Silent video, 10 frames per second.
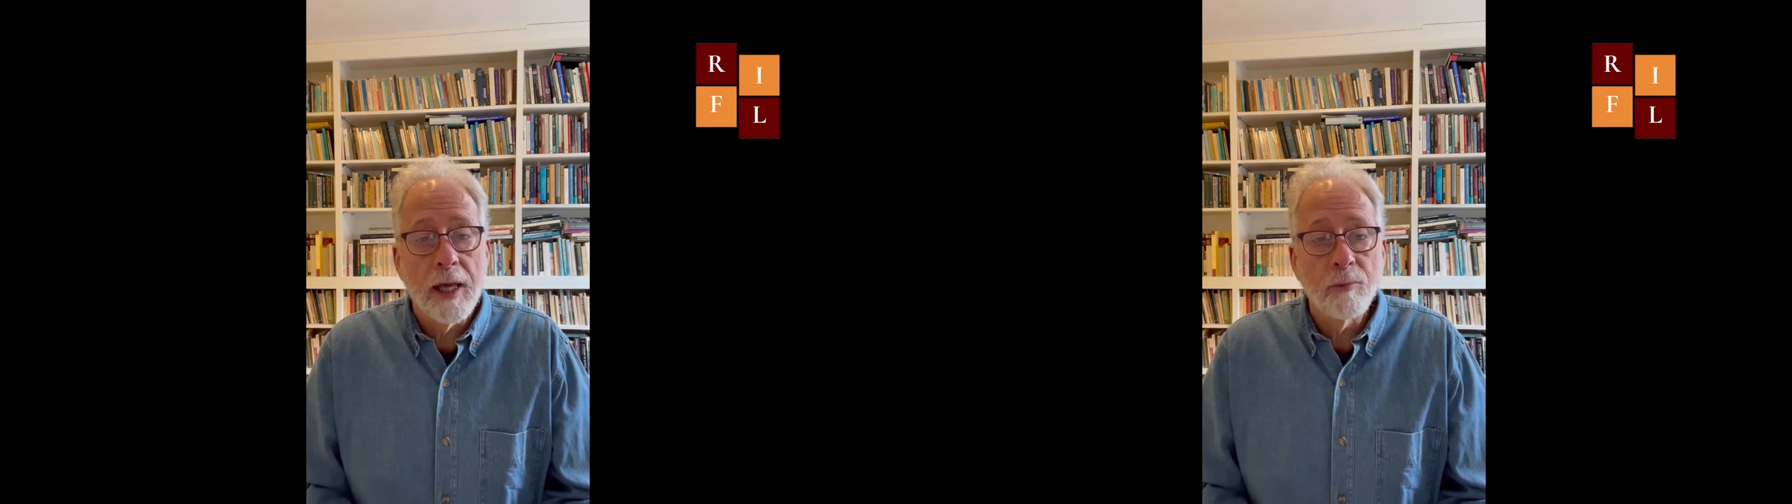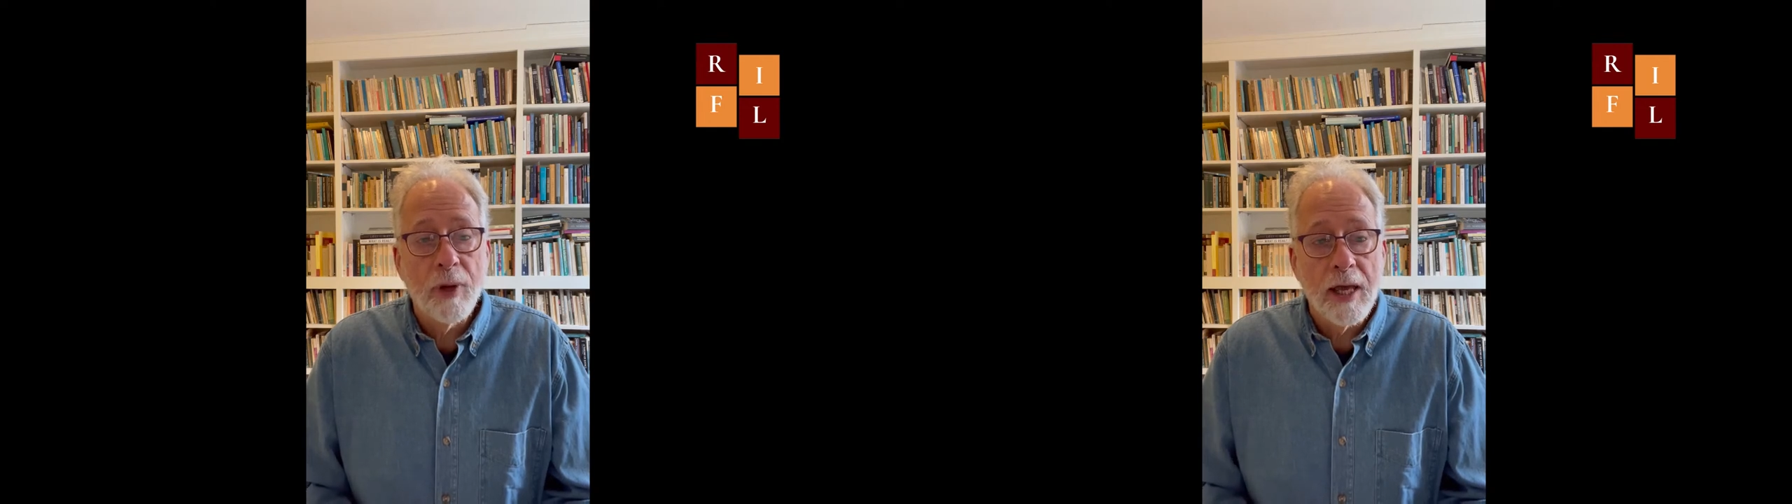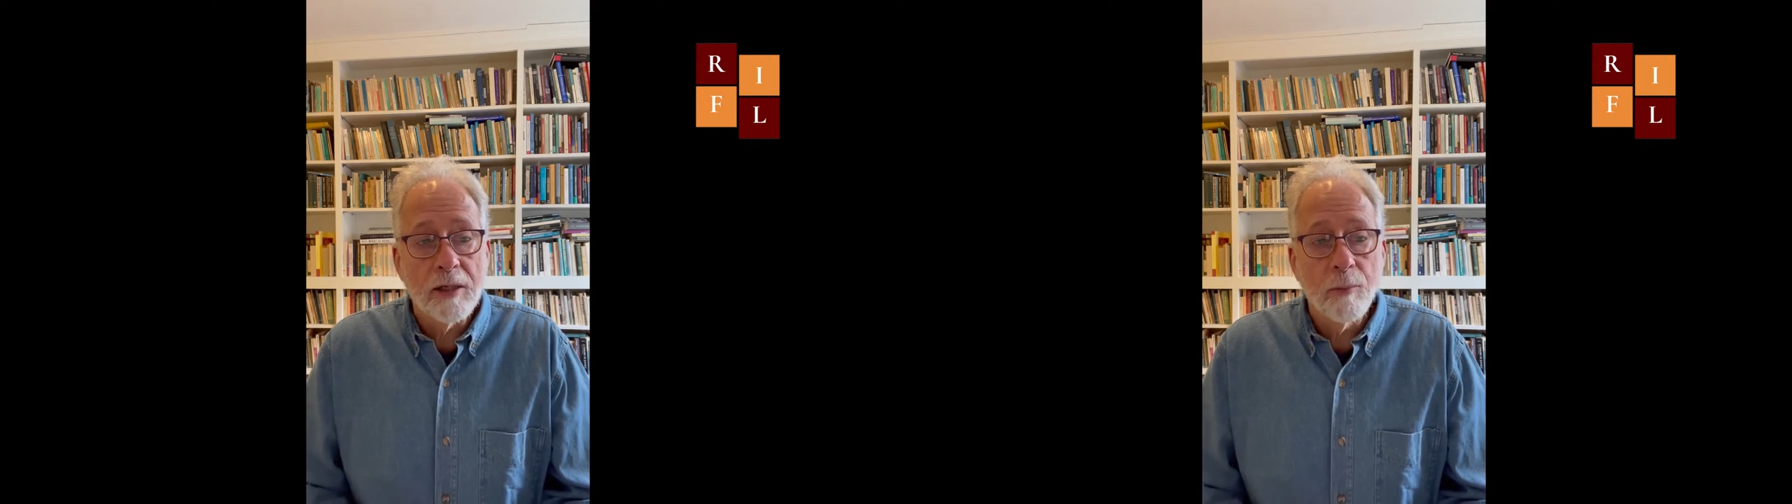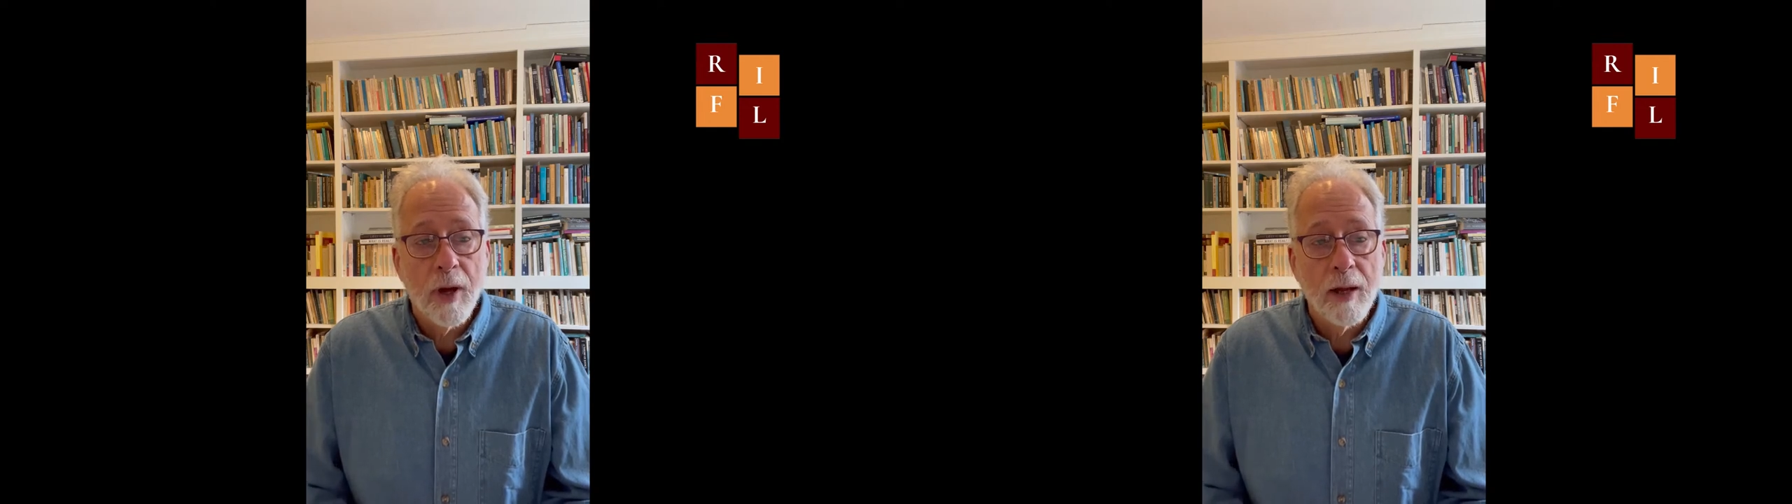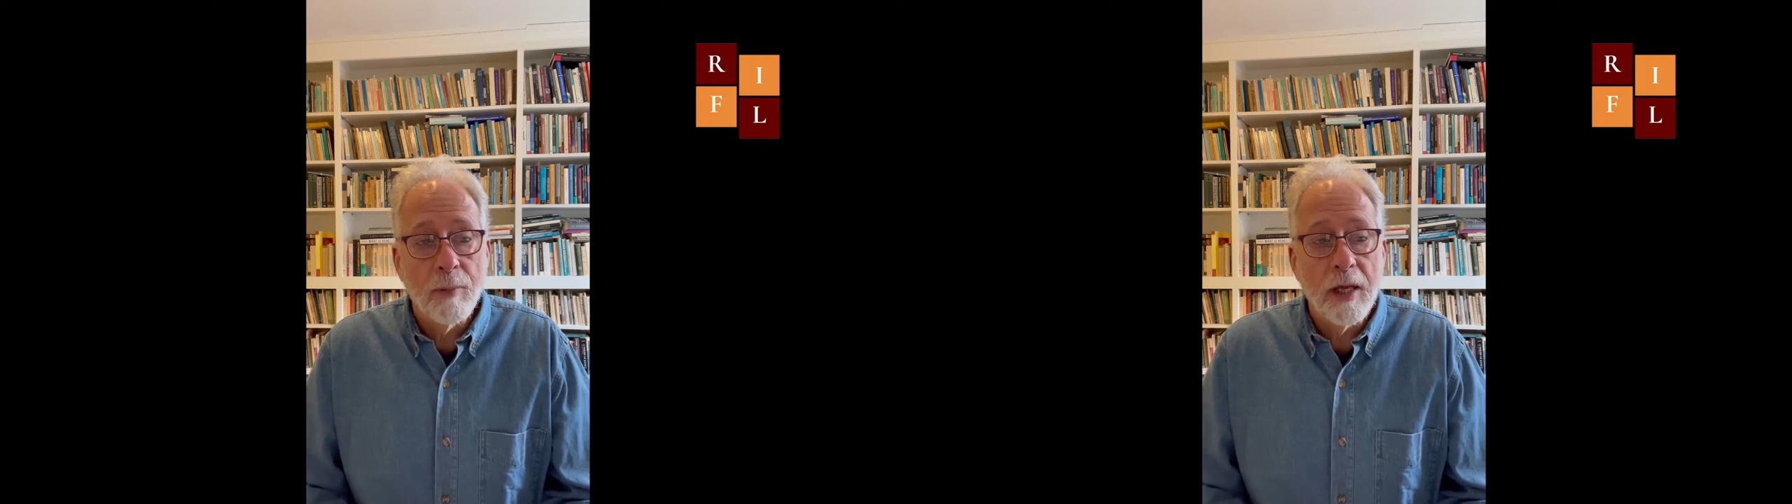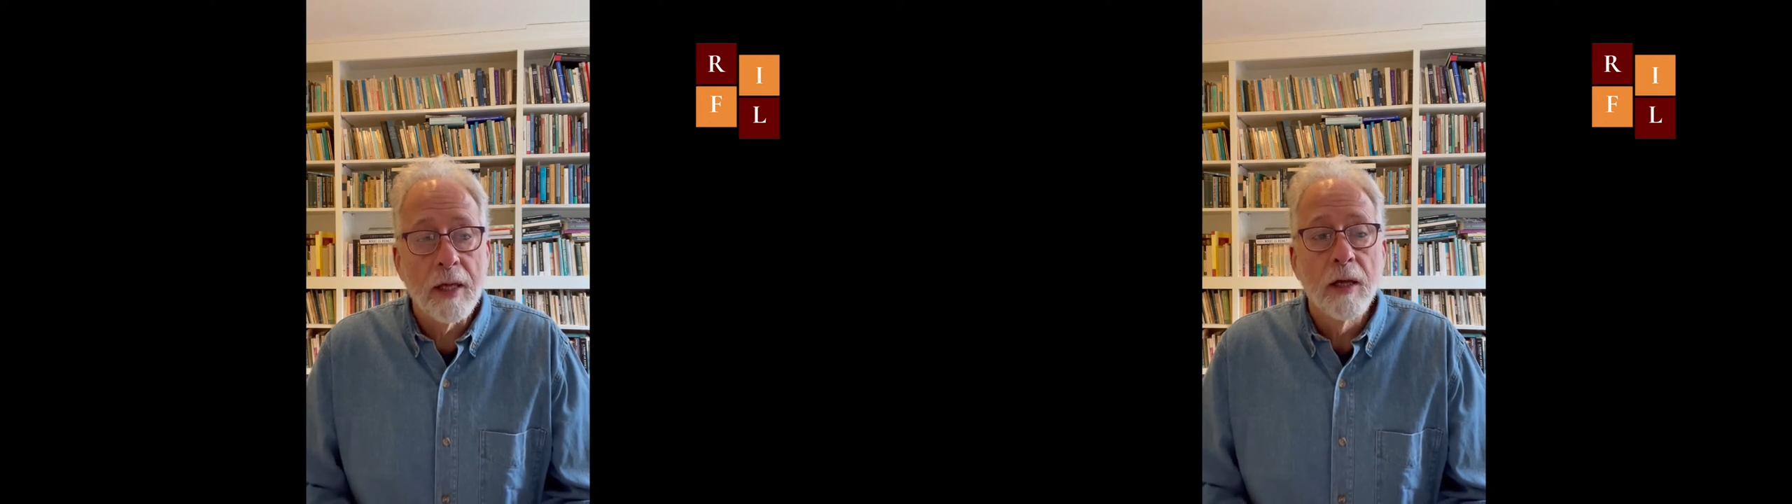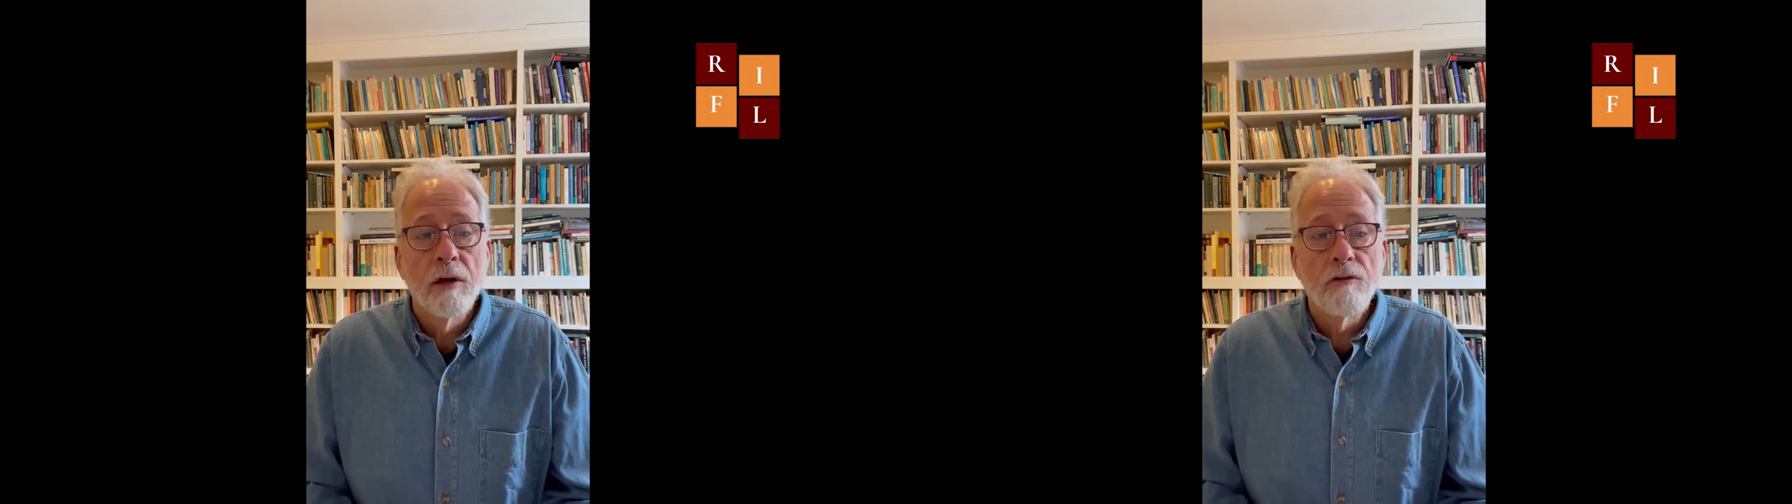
and pantomiming